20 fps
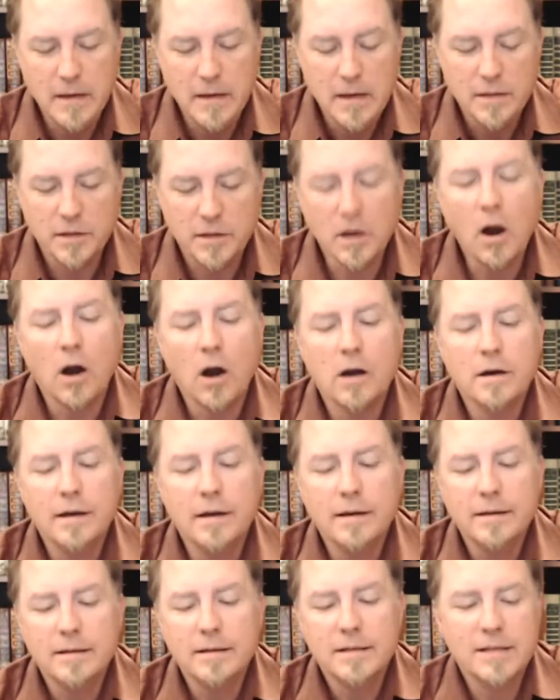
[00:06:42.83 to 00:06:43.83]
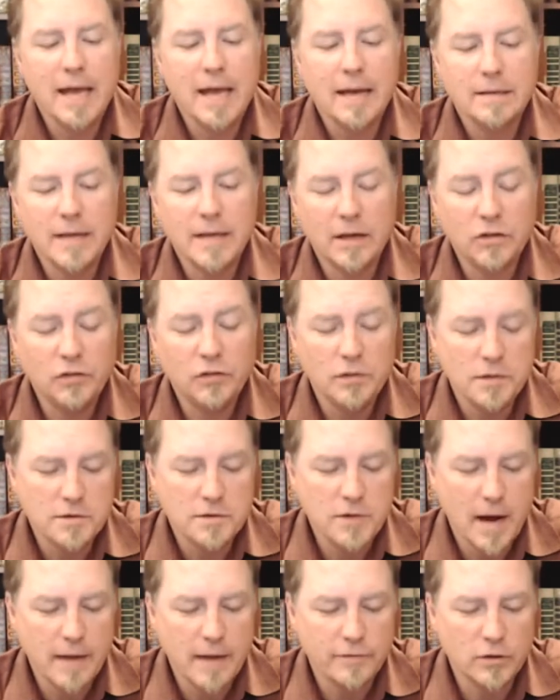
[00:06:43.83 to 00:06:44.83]
The guard sat next to the
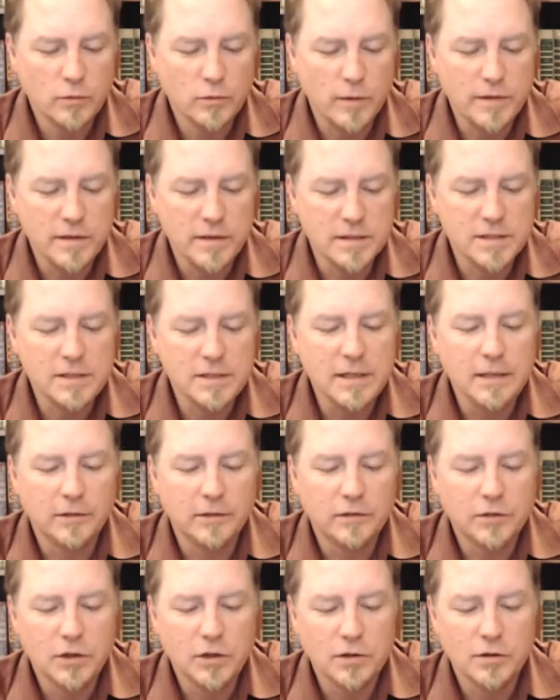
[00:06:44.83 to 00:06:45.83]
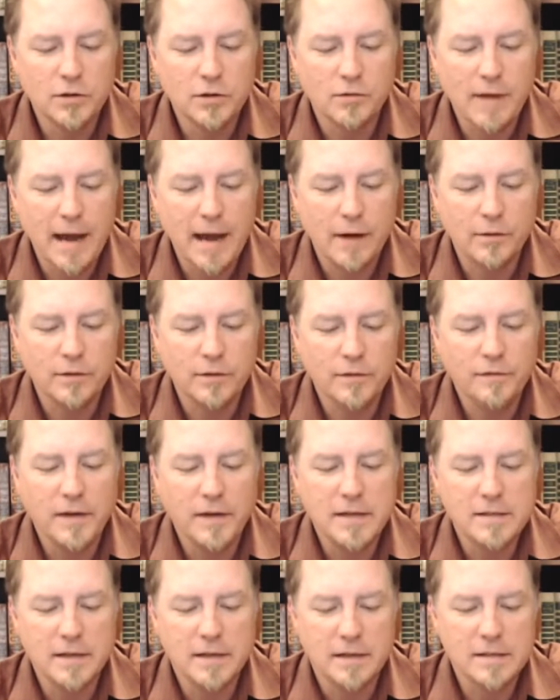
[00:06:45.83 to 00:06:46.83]
driver with his seat turned around
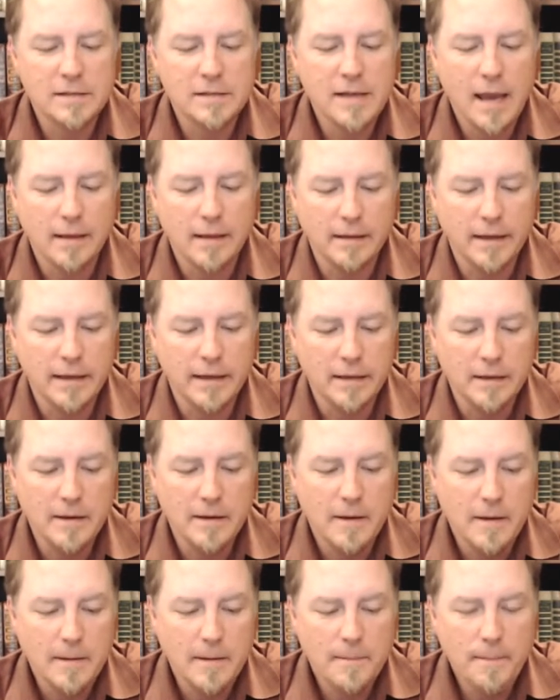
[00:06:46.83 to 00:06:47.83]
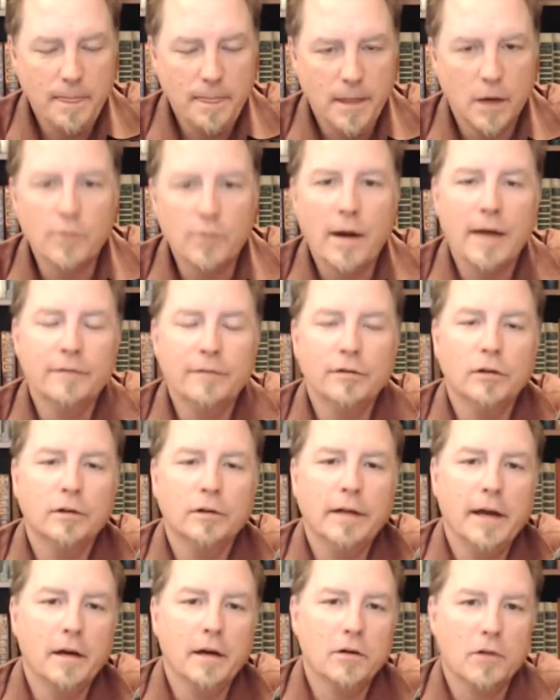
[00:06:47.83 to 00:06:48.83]
facing Stanley. A rifle
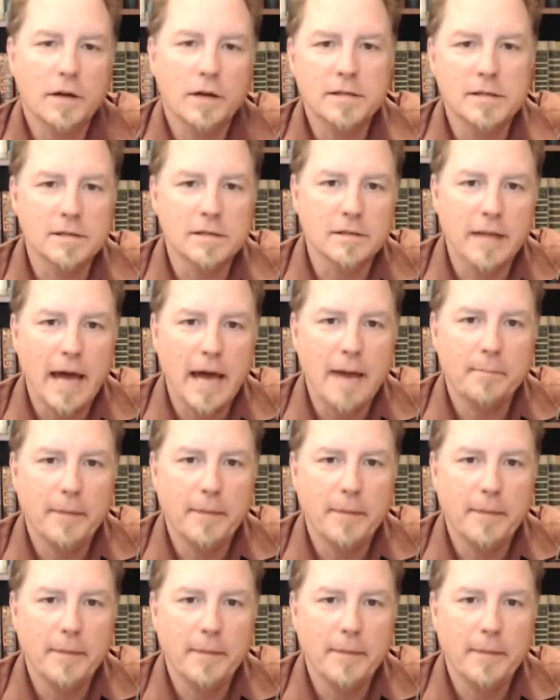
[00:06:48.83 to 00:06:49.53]
lay across his lap.